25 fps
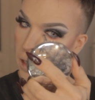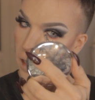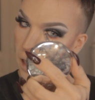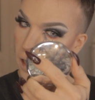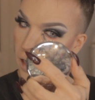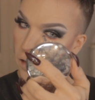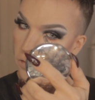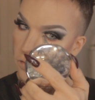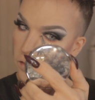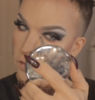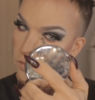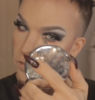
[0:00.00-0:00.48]

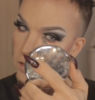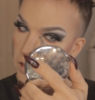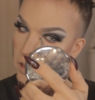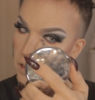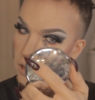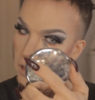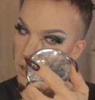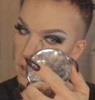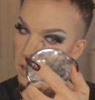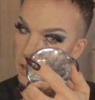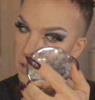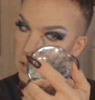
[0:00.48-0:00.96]

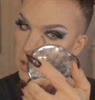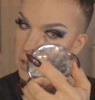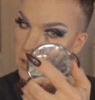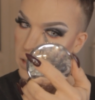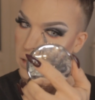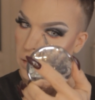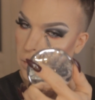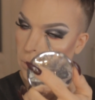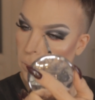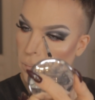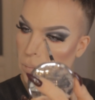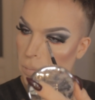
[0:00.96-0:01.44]
Everything
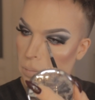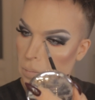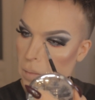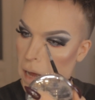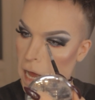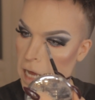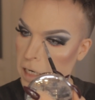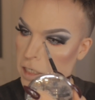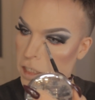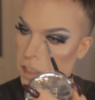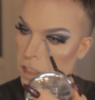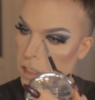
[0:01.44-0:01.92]
is
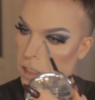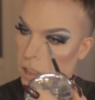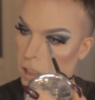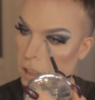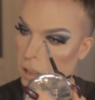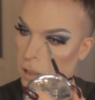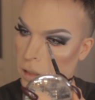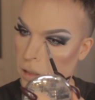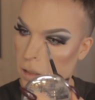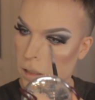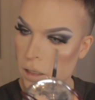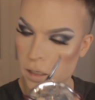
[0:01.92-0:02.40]

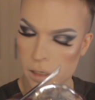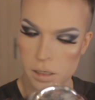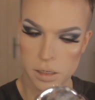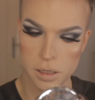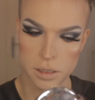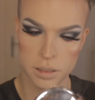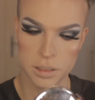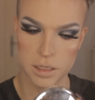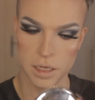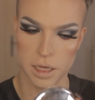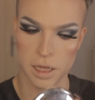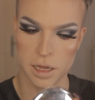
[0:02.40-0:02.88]
matching
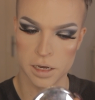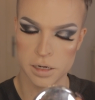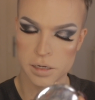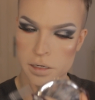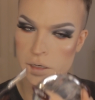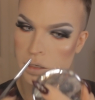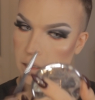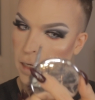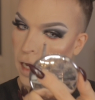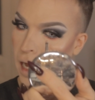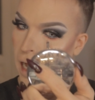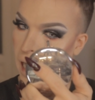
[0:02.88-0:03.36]

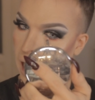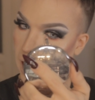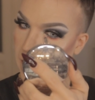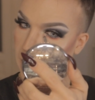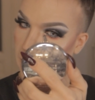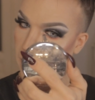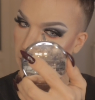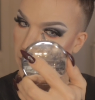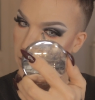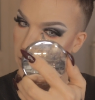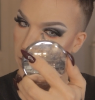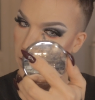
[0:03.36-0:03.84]
again. The
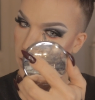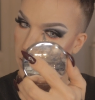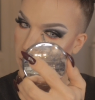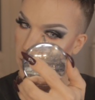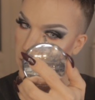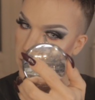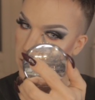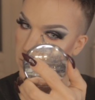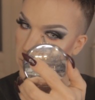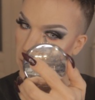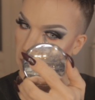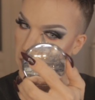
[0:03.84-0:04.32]
highlighter
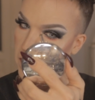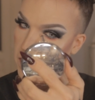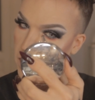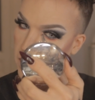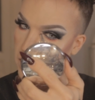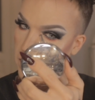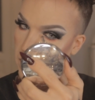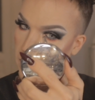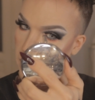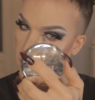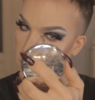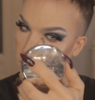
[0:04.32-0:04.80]
is
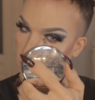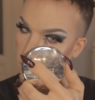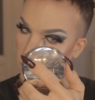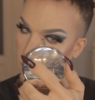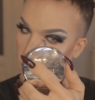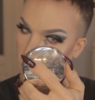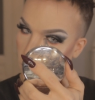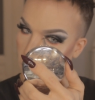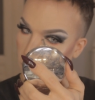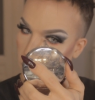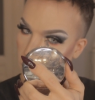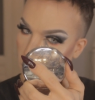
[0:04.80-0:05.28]
matching the inner
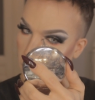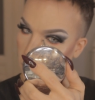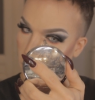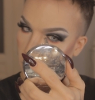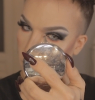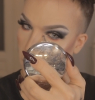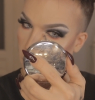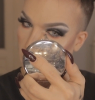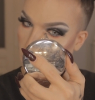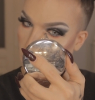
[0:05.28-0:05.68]
corner.